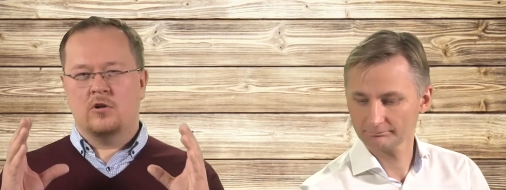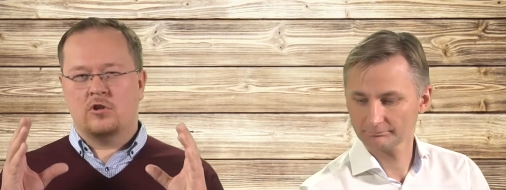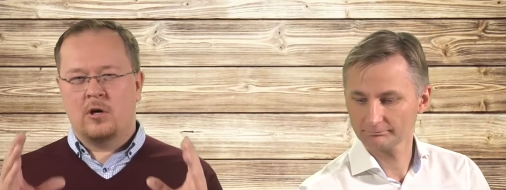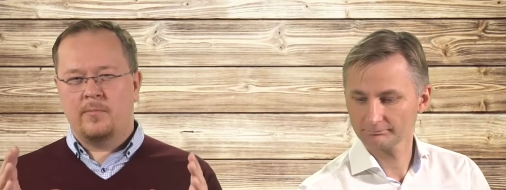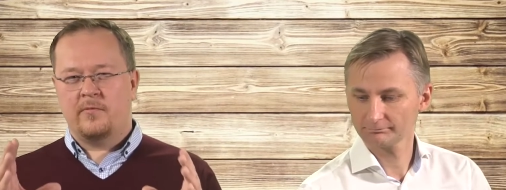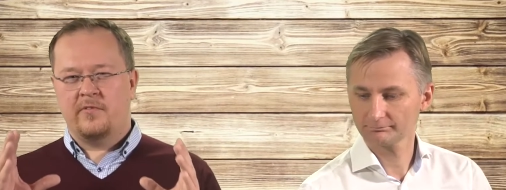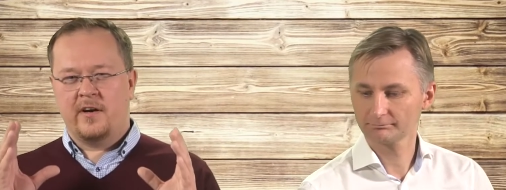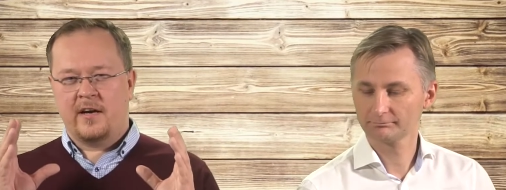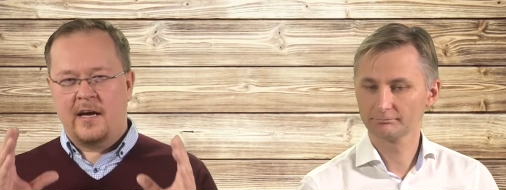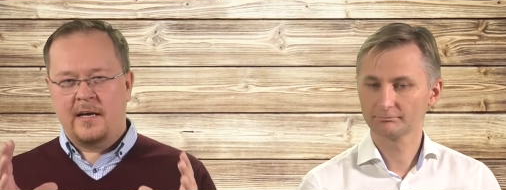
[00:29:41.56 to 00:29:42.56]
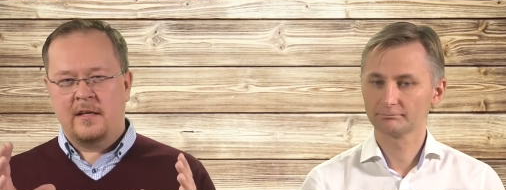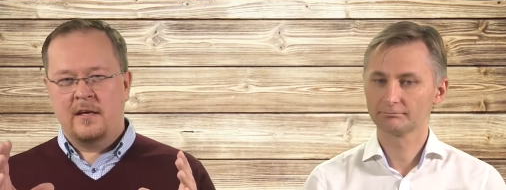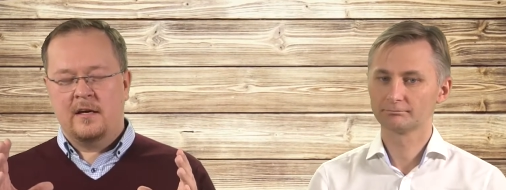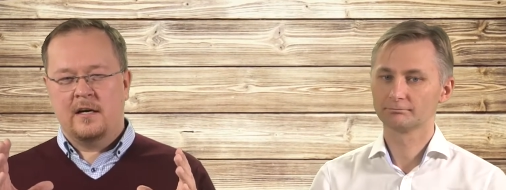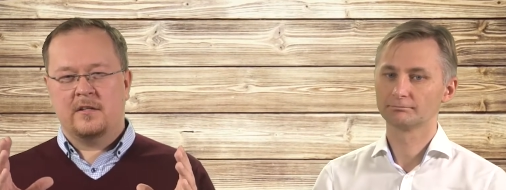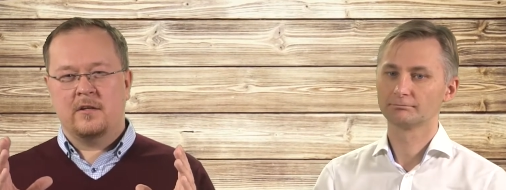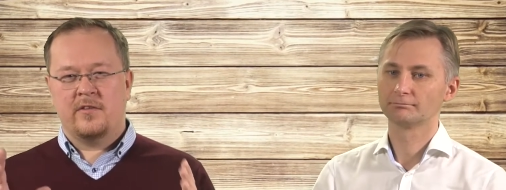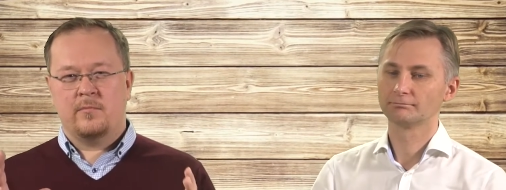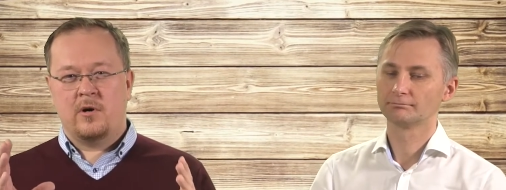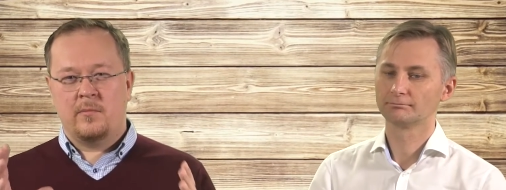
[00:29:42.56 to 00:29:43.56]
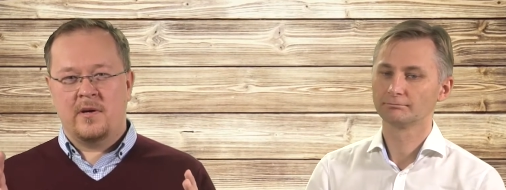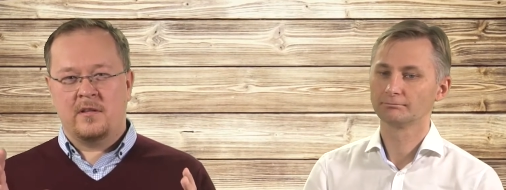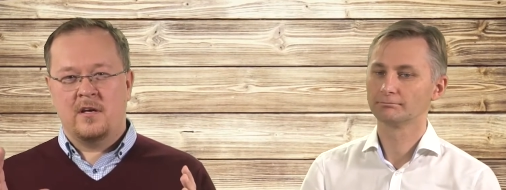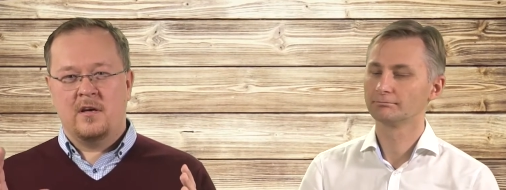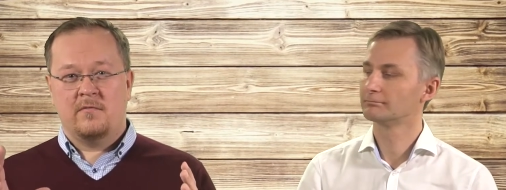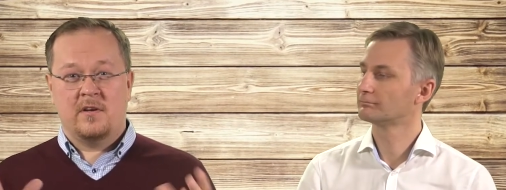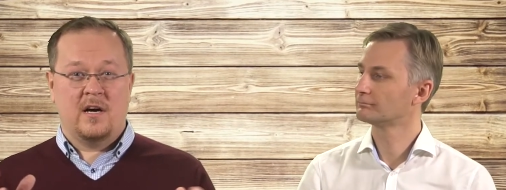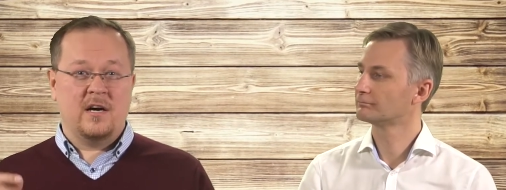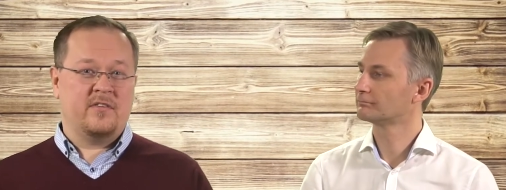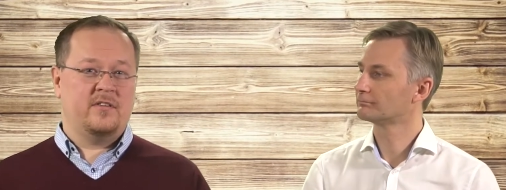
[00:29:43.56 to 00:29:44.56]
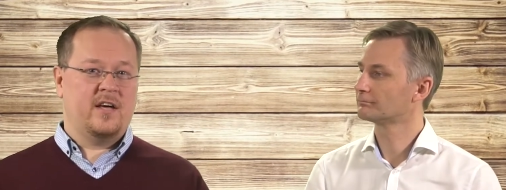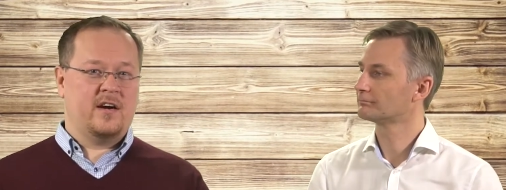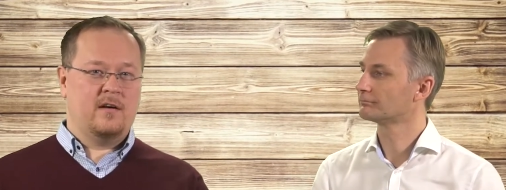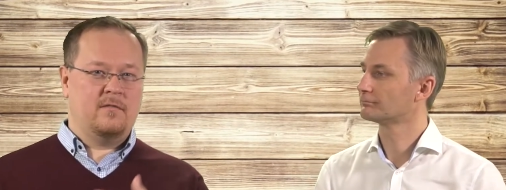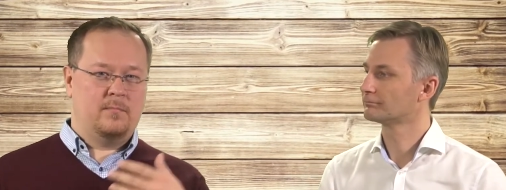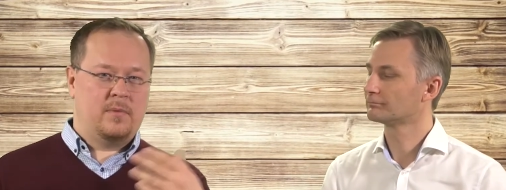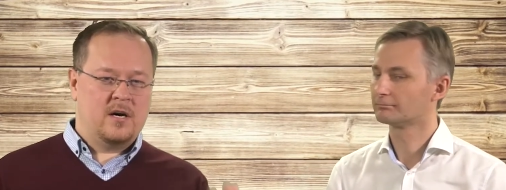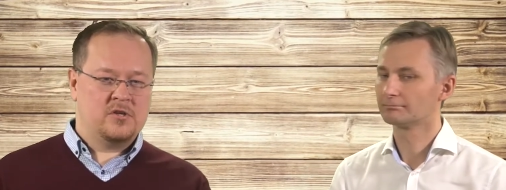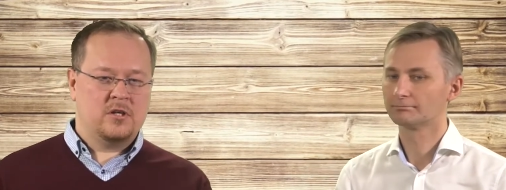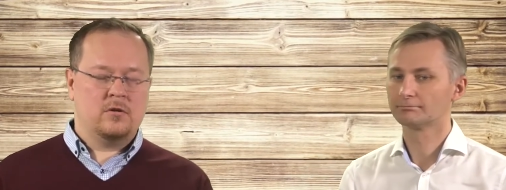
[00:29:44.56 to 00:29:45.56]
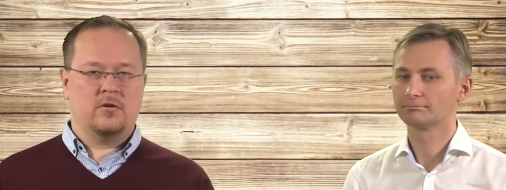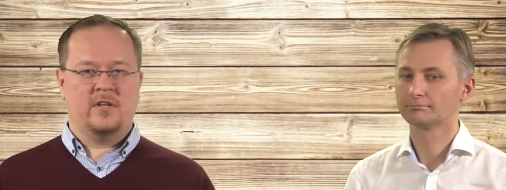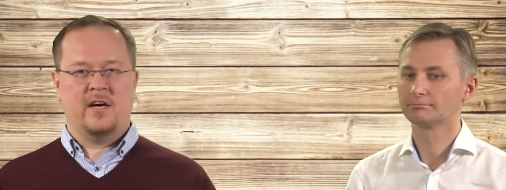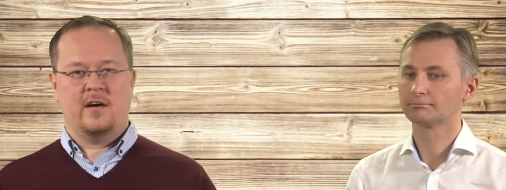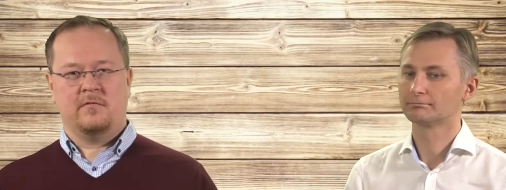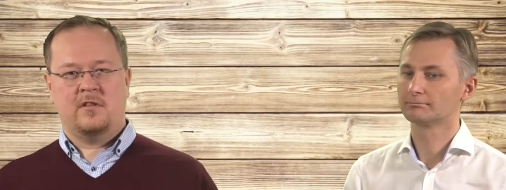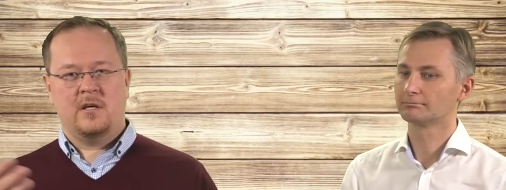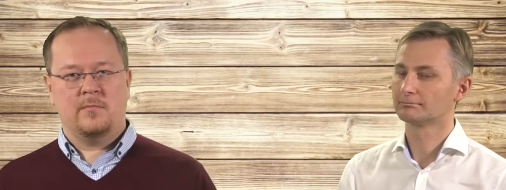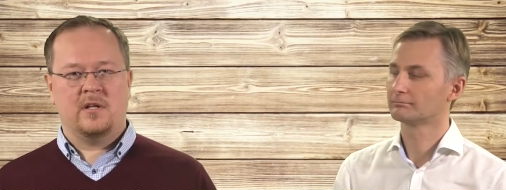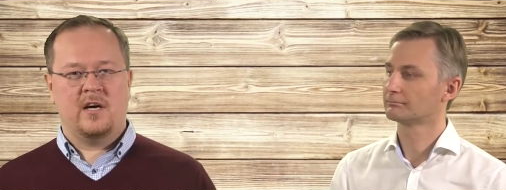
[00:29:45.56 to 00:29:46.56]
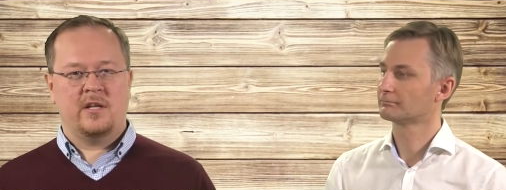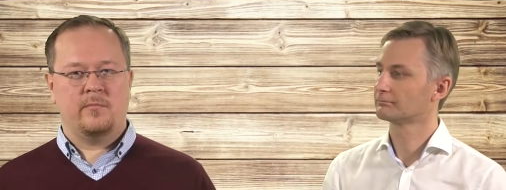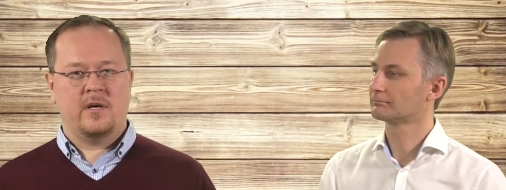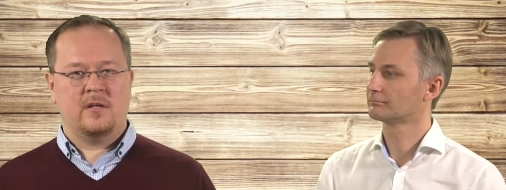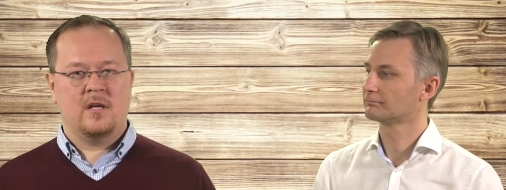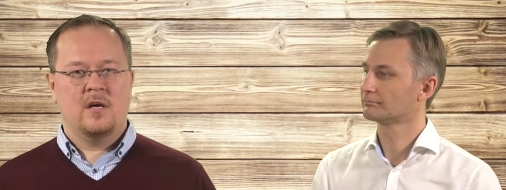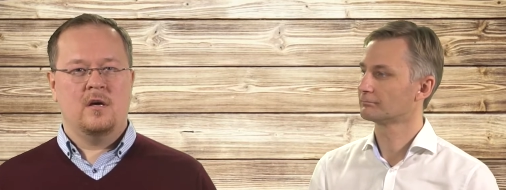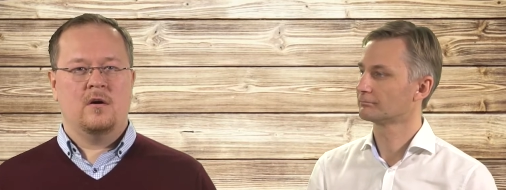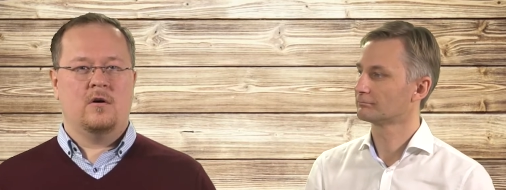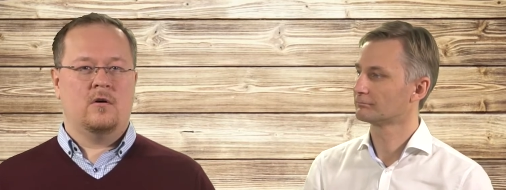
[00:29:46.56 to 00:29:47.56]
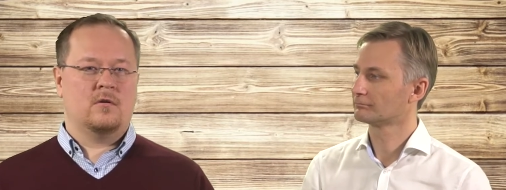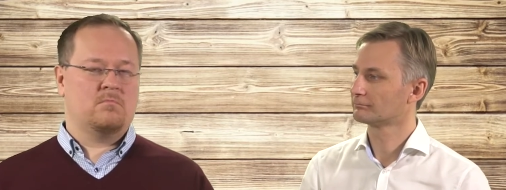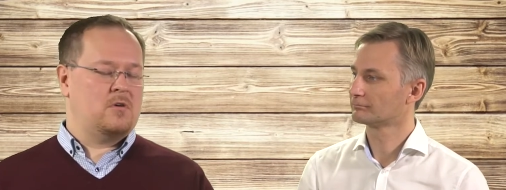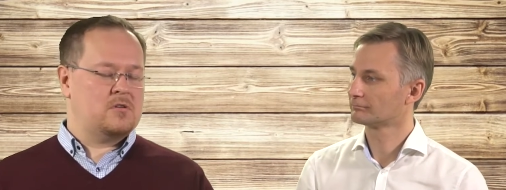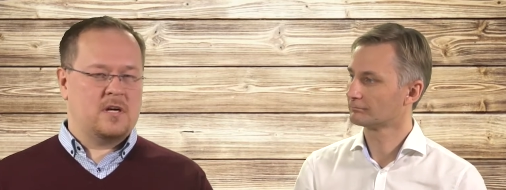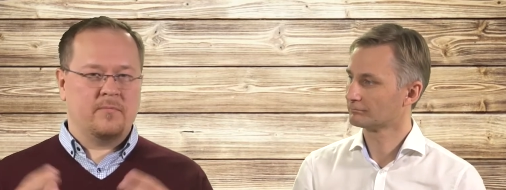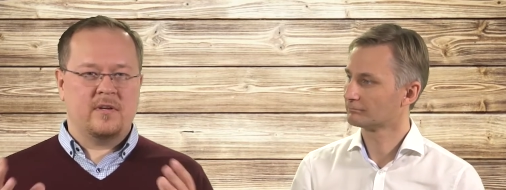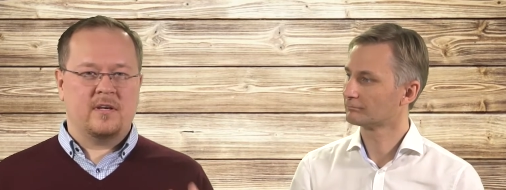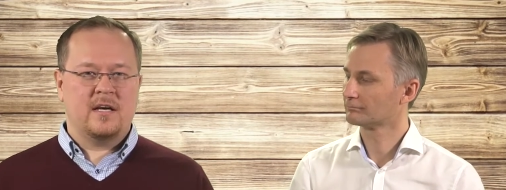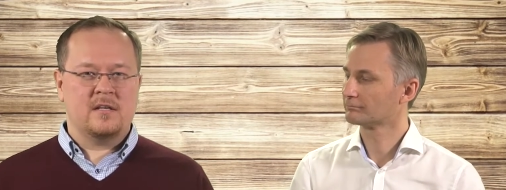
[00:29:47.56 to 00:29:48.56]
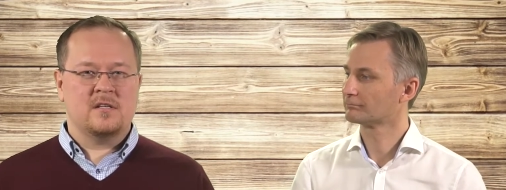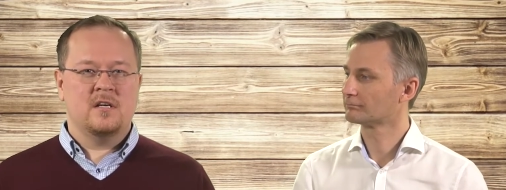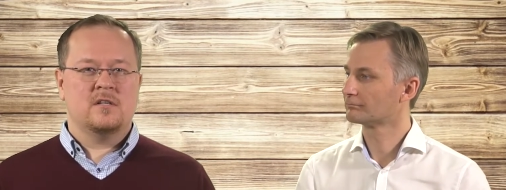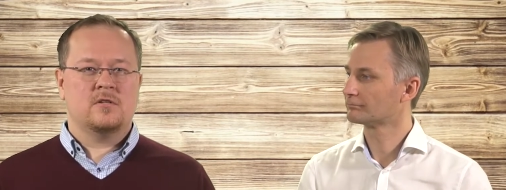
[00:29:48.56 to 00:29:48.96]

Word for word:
Speaker 1: on top of their head until the moment when either they have a budget or they have team alignment or, or something else,